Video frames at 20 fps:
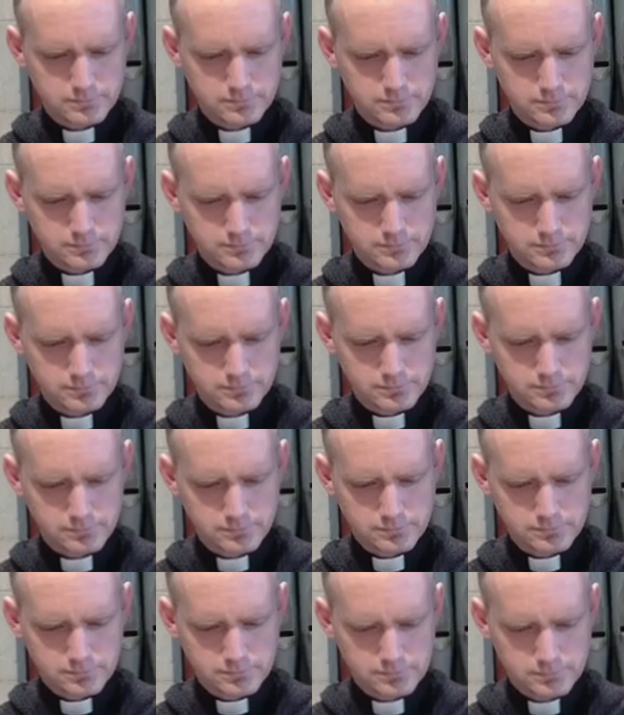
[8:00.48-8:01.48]

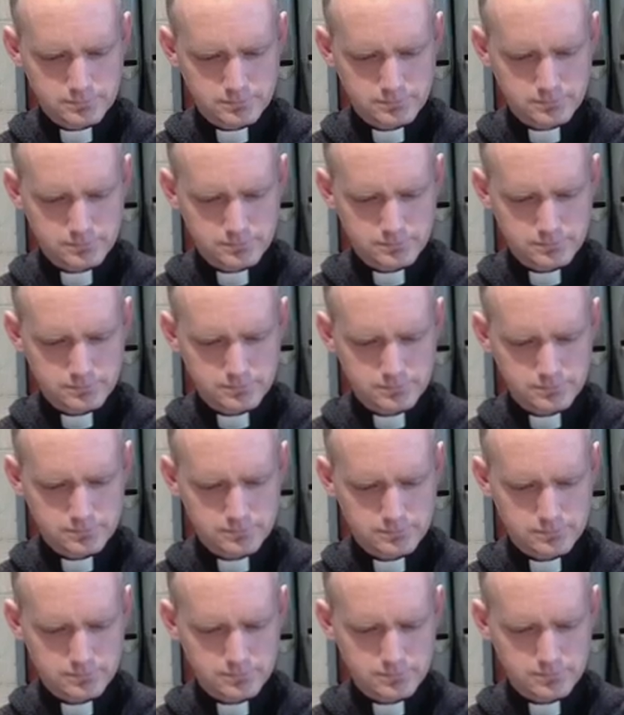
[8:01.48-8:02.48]

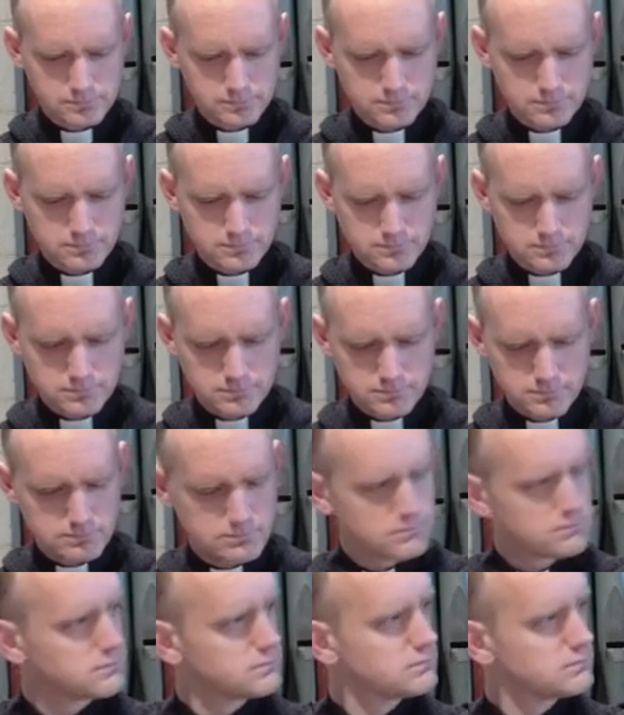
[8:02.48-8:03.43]
Nothing is said.